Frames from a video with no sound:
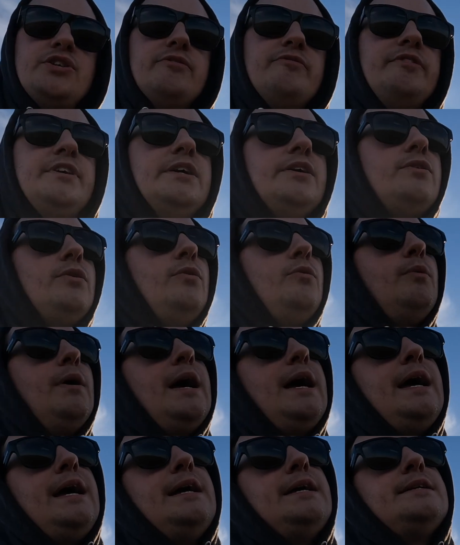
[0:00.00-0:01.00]
your vehicle
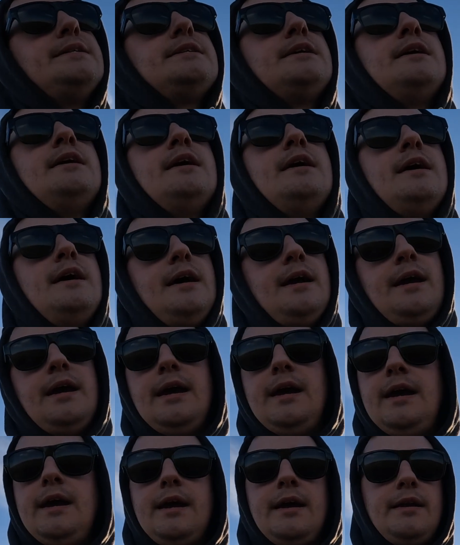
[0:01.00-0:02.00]
weighs,
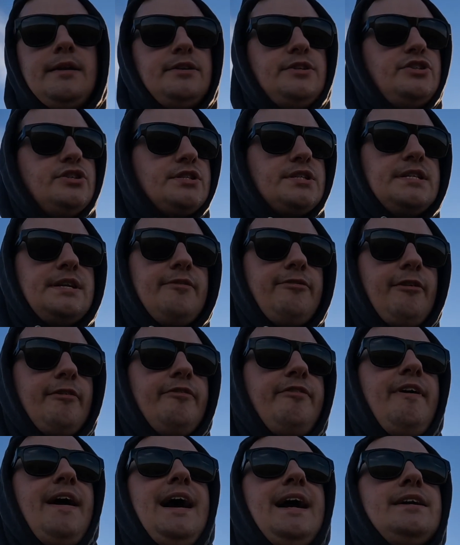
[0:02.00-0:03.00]
and just different
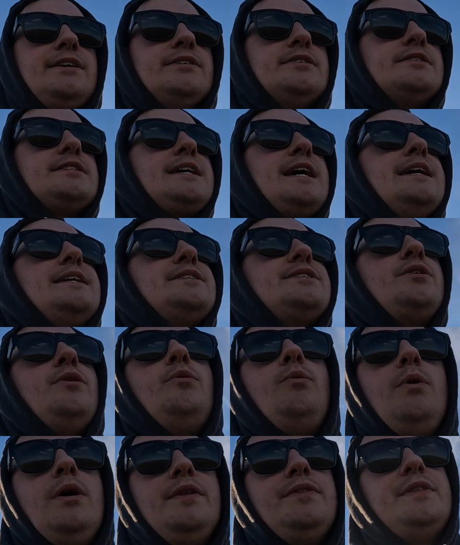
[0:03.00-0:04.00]
factors as to
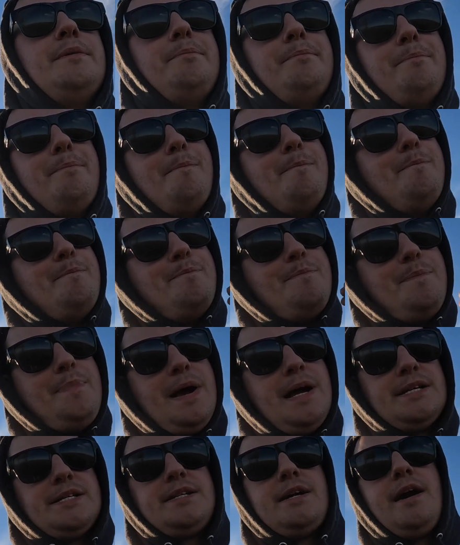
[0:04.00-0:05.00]
what the
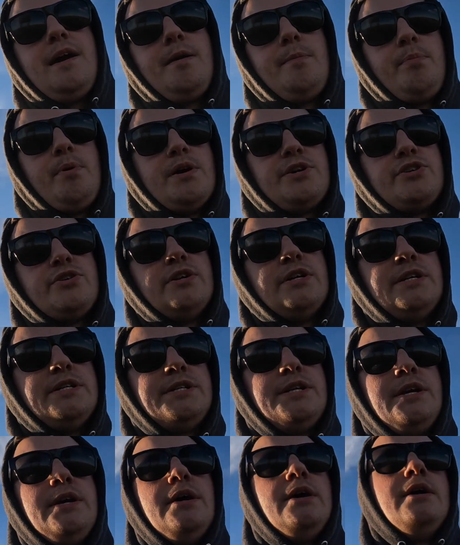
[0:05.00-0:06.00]
best tire pressure is.